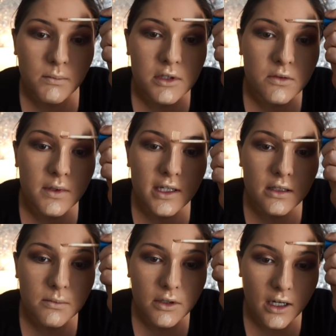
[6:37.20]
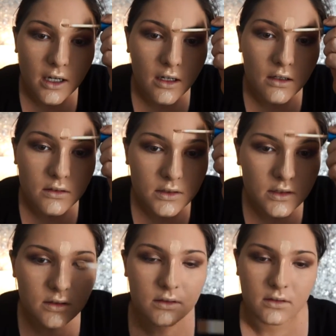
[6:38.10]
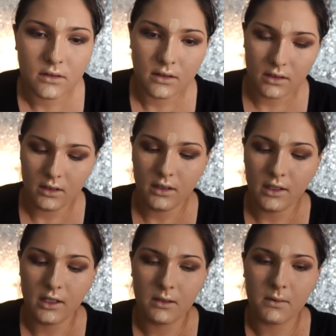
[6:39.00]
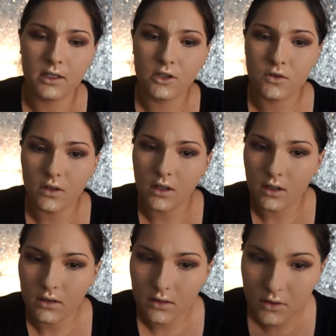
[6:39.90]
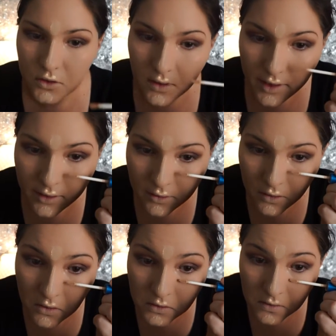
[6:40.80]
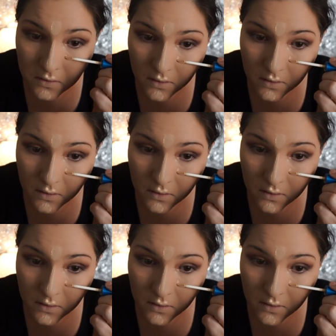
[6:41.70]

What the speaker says: between the brows, and I'm going to draw triangles